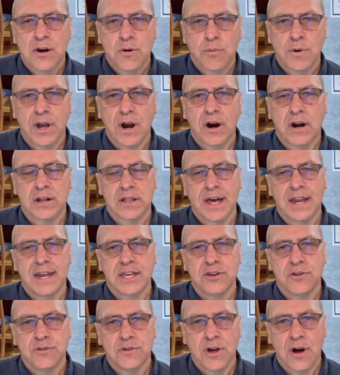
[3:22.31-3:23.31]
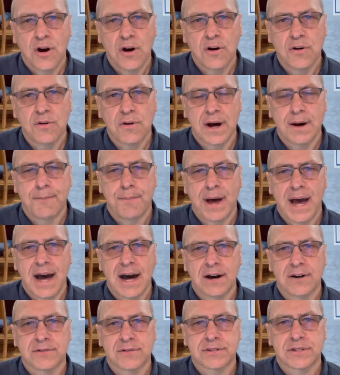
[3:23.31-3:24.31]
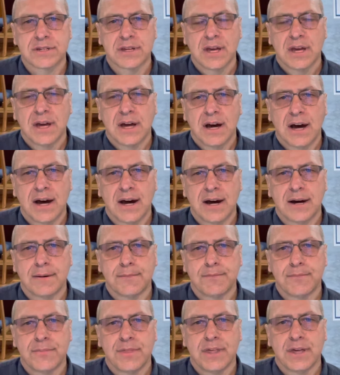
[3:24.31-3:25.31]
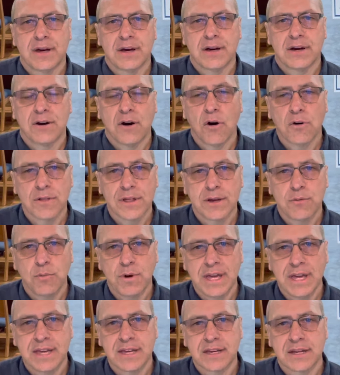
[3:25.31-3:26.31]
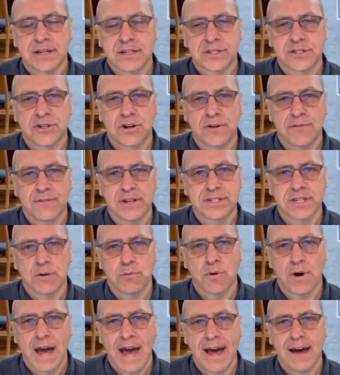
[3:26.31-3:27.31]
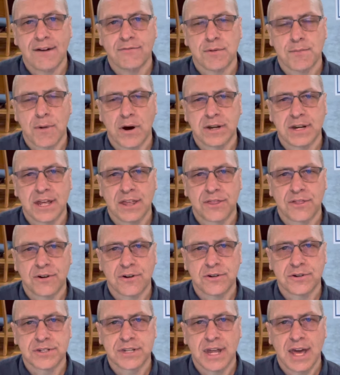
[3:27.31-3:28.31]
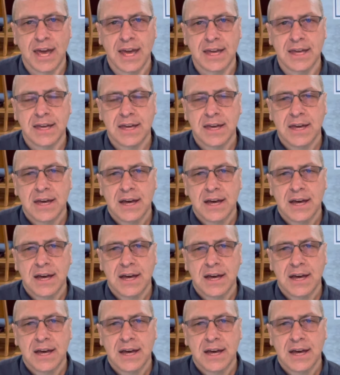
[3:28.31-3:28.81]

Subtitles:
we are letting you know about the Holy Week service that we'll have on Monday, Thursday.